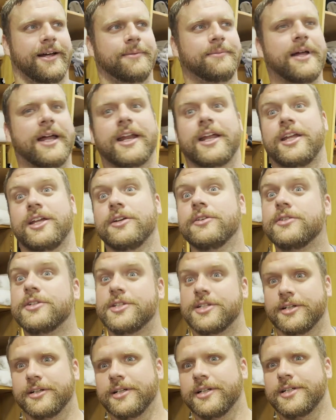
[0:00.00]
I'm not a huge
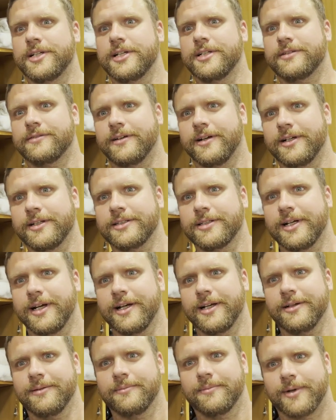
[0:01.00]
chili cheese fries
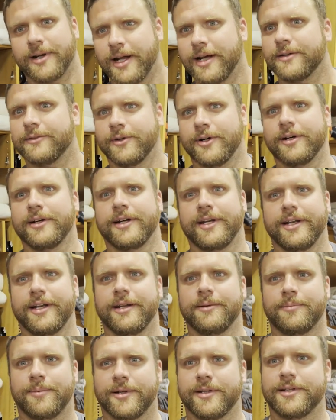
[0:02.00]
guy, but I will eat
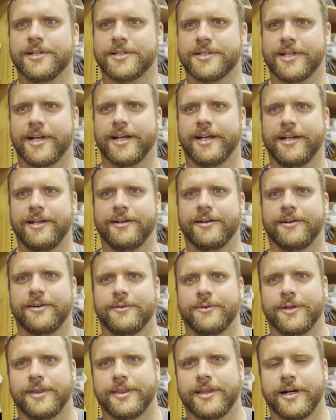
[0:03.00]
it. But just like, you
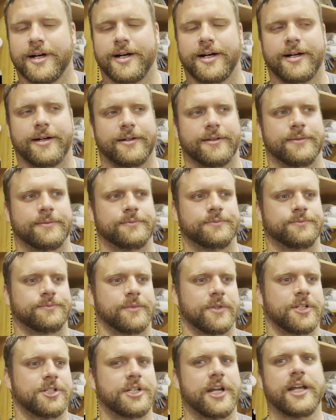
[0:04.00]
know, with
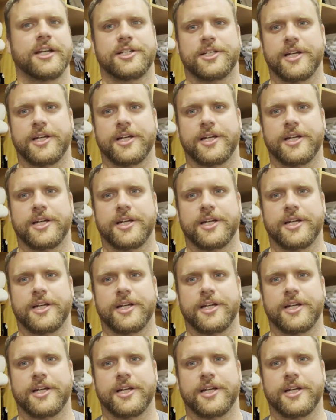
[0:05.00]
Shake